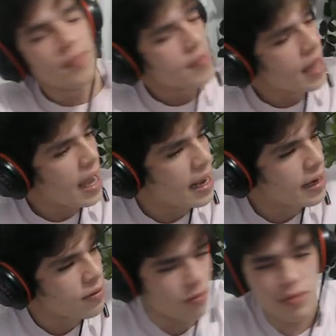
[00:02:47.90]
And
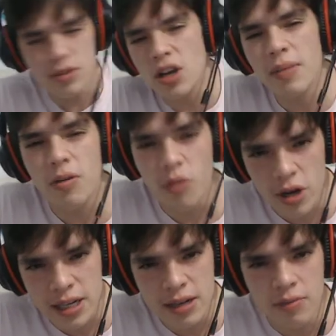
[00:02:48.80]
when we're talking about
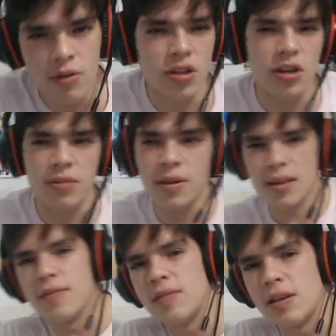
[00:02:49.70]
working, when we're talking about
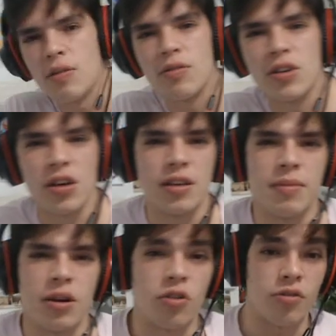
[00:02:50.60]
living, when we're talking
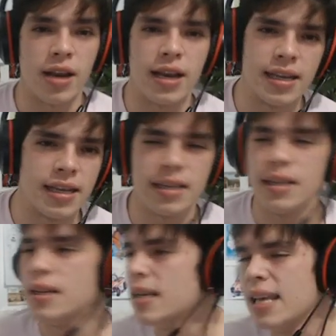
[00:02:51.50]
about creating,
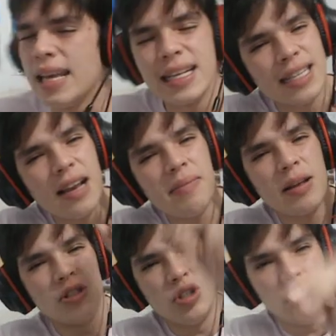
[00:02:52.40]
it's not
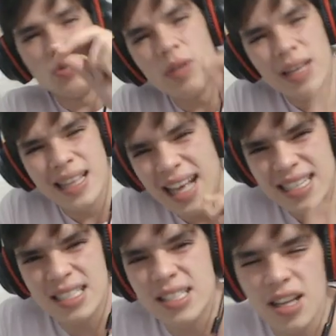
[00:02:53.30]
about doing that
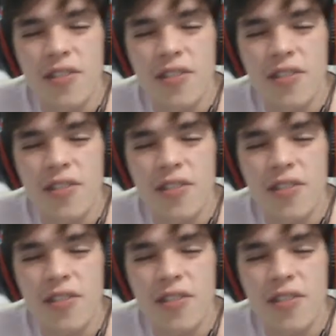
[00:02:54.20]
stuff.